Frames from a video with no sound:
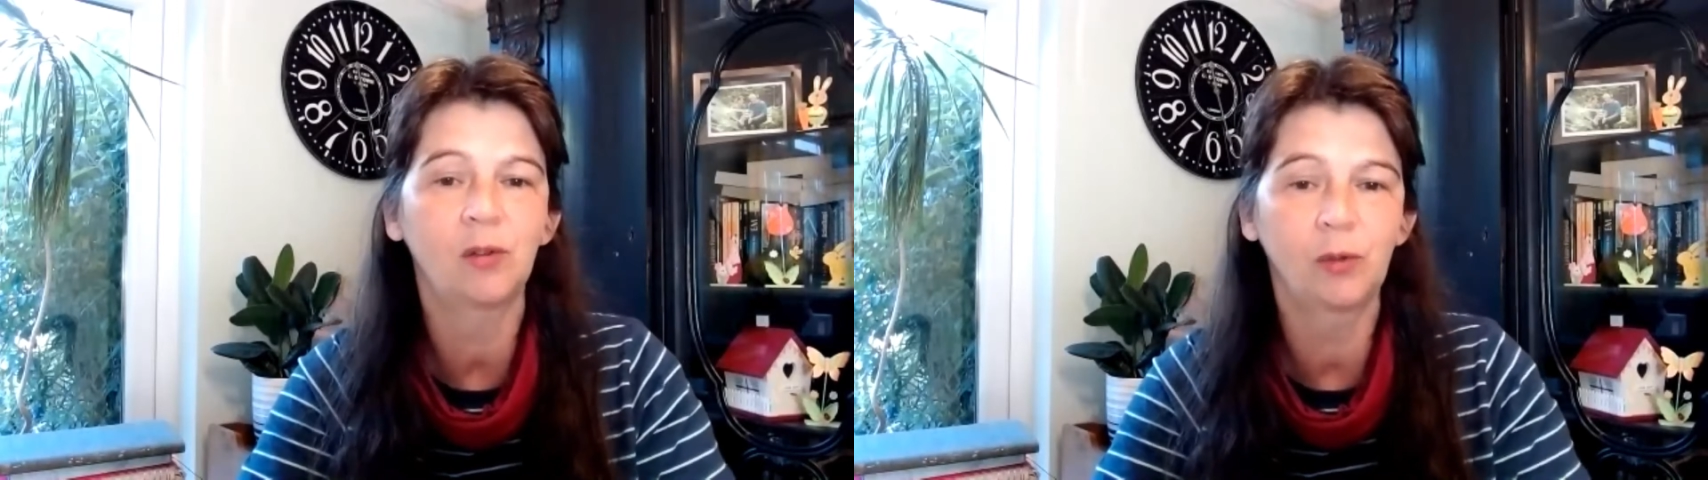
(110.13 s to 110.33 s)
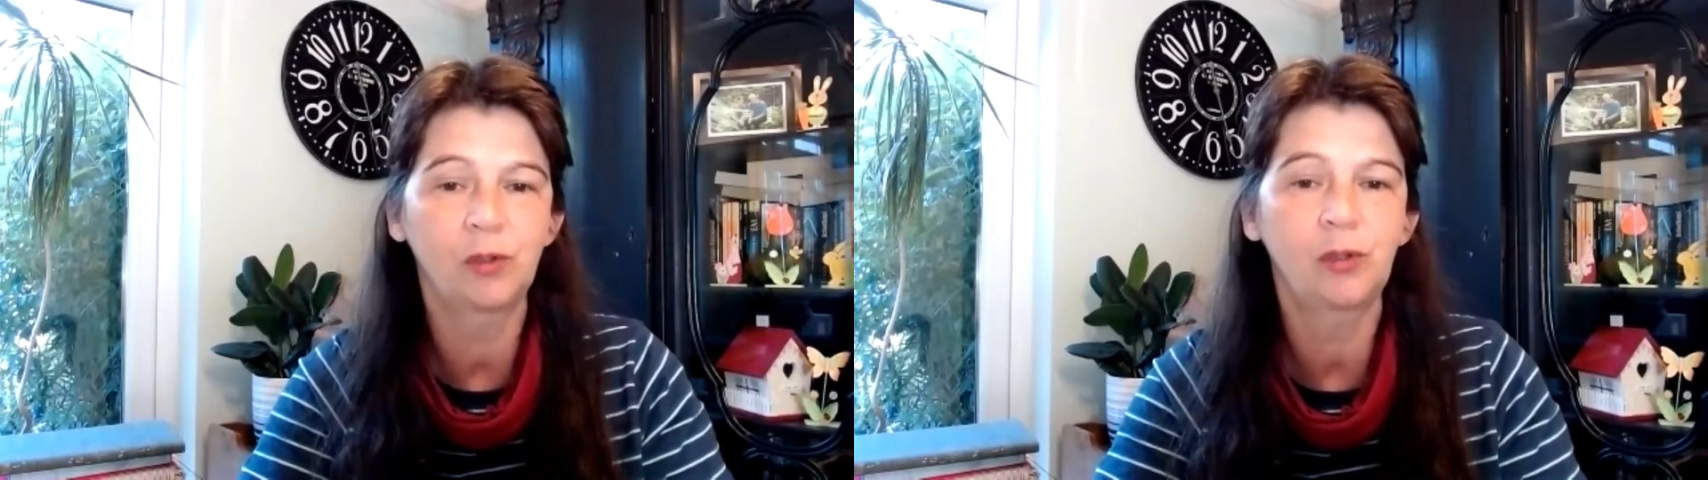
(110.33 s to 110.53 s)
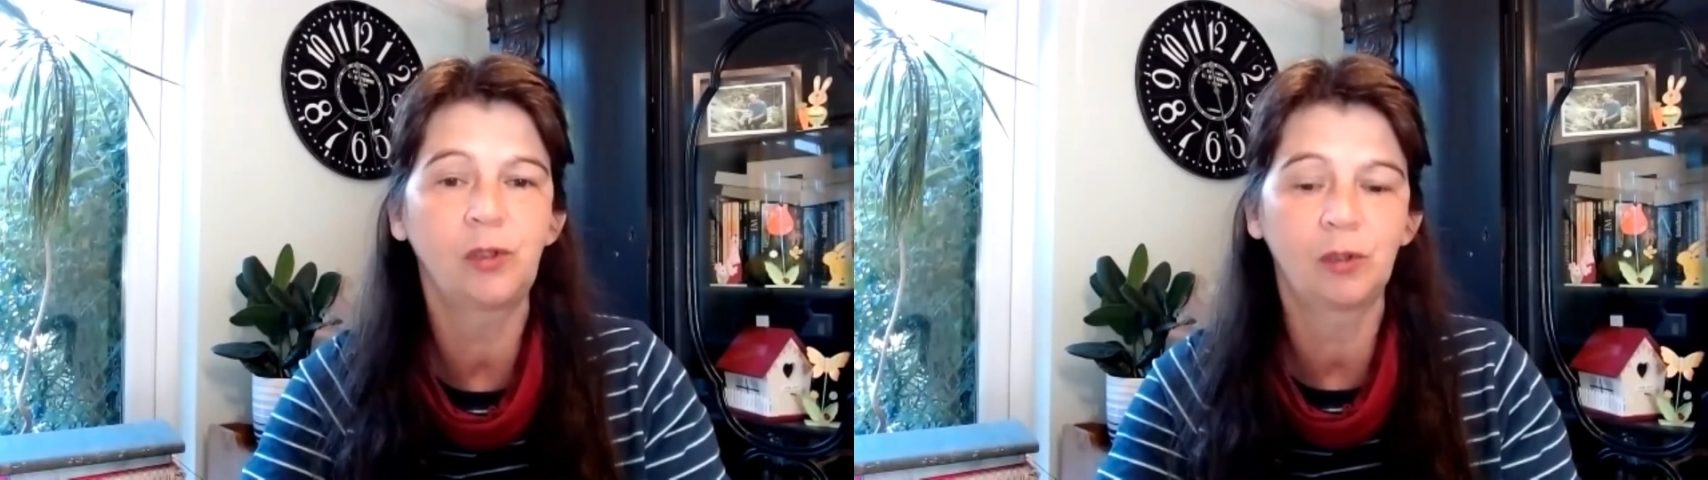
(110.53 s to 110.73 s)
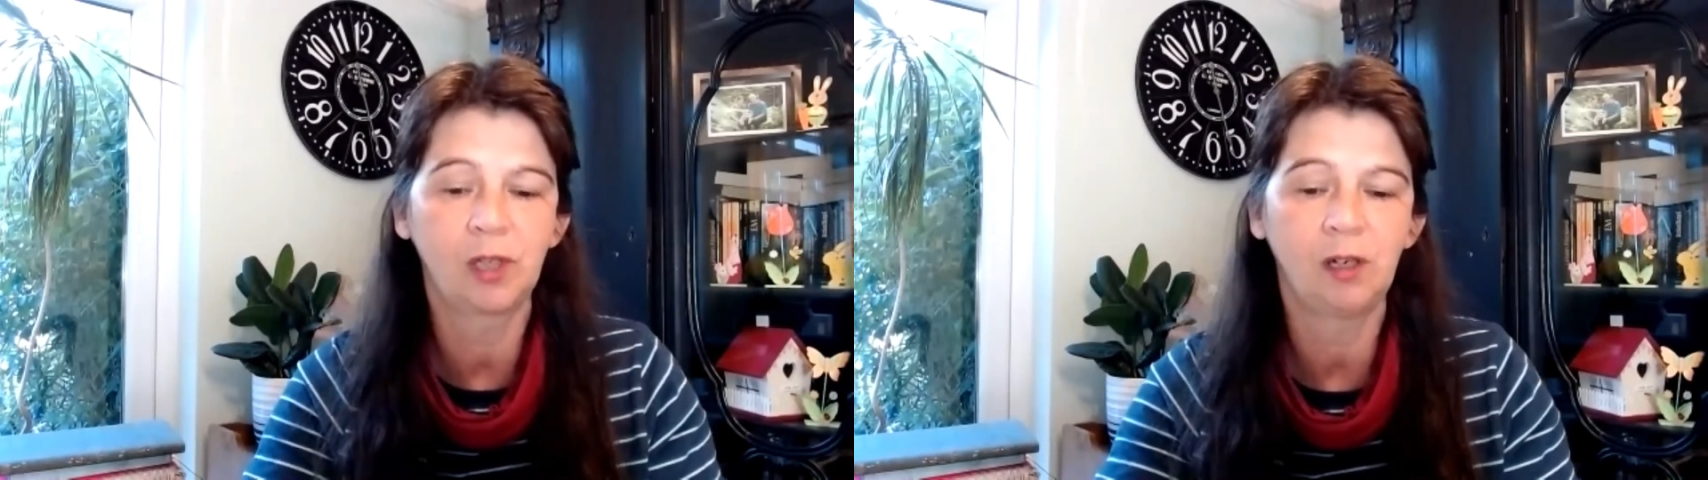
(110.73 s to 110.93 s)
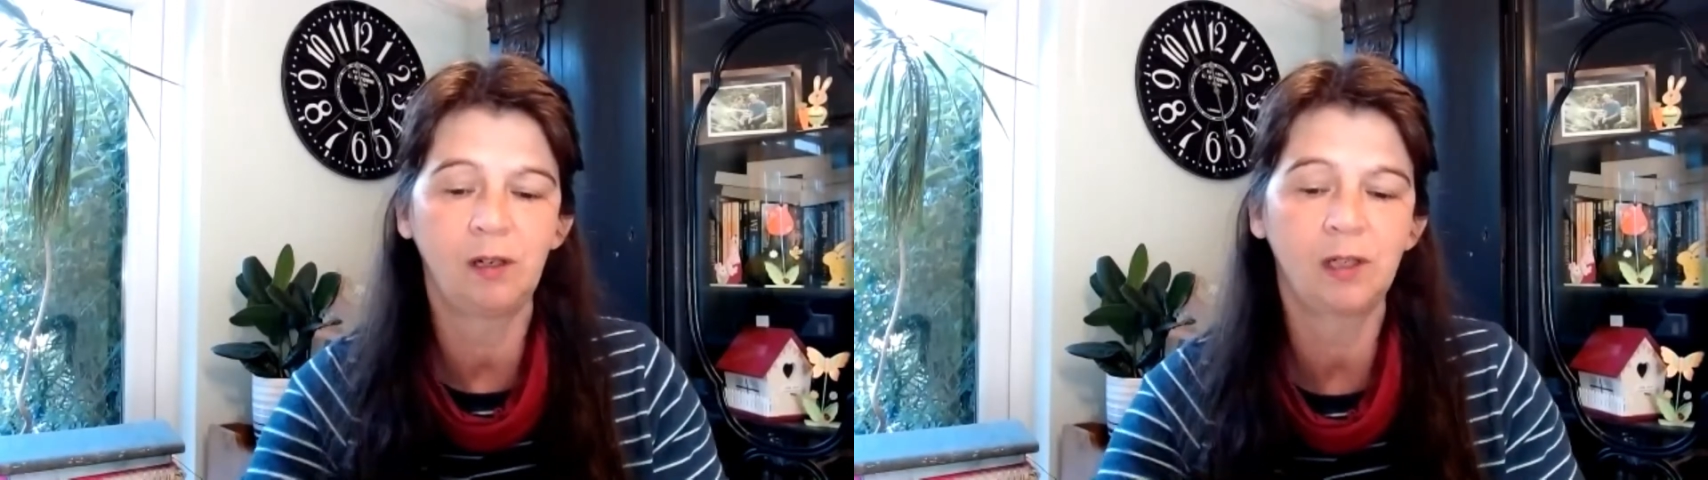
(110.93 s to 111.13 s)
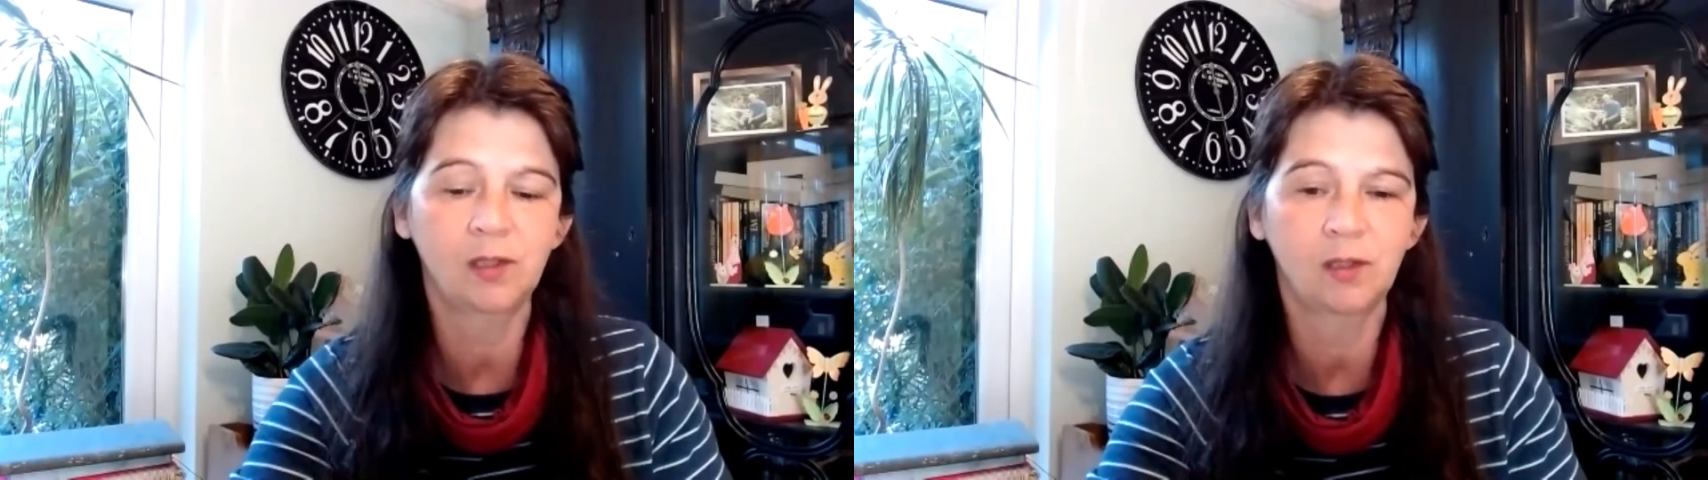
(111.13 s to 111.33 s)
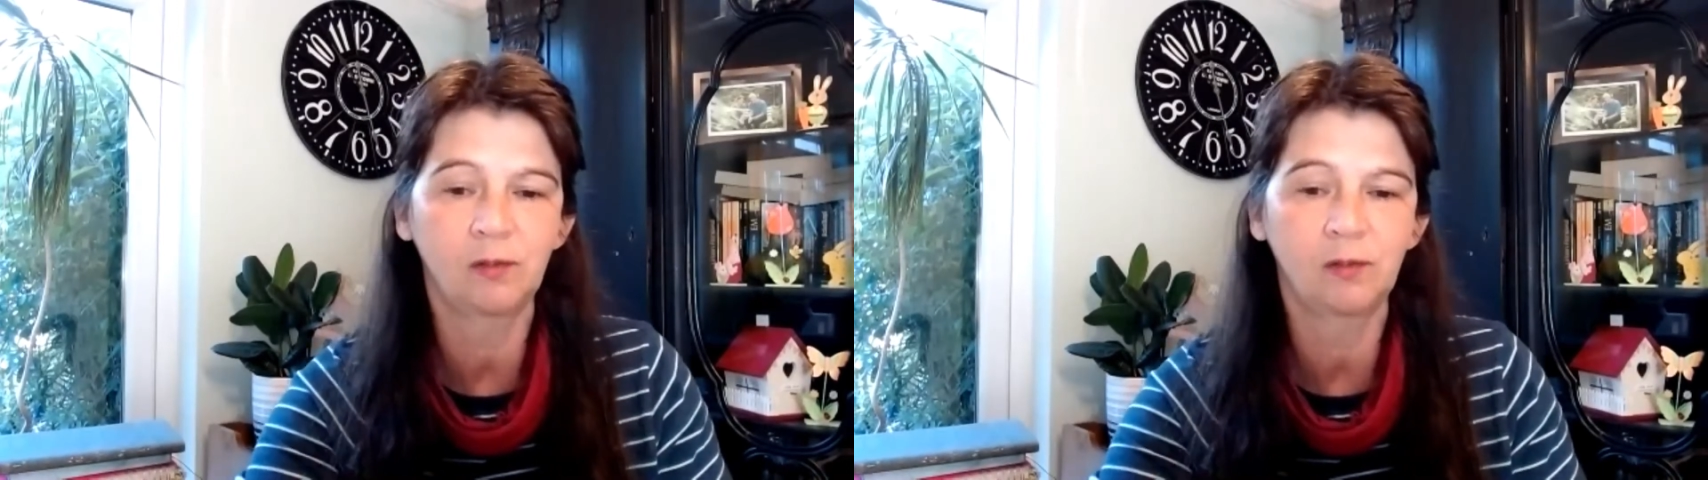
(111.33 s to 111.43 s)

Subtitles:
onto your cards.